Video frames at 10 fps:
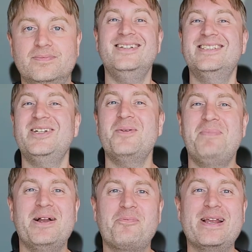I'll start
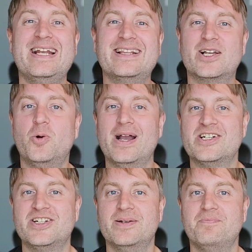by reading the
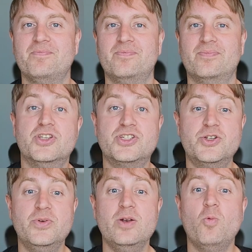question. The
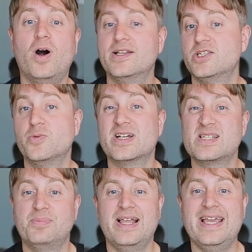student wants to
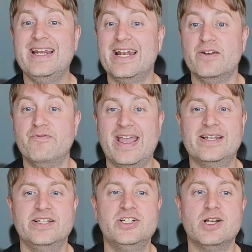explain an
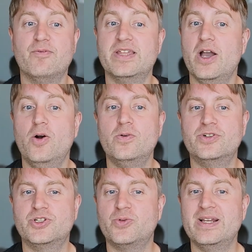advantage of the
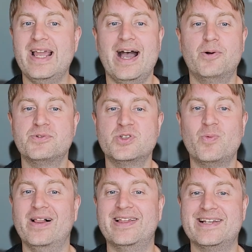oak tree house
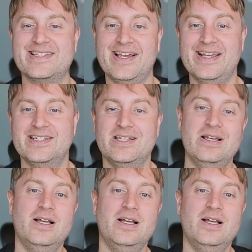dwelling site.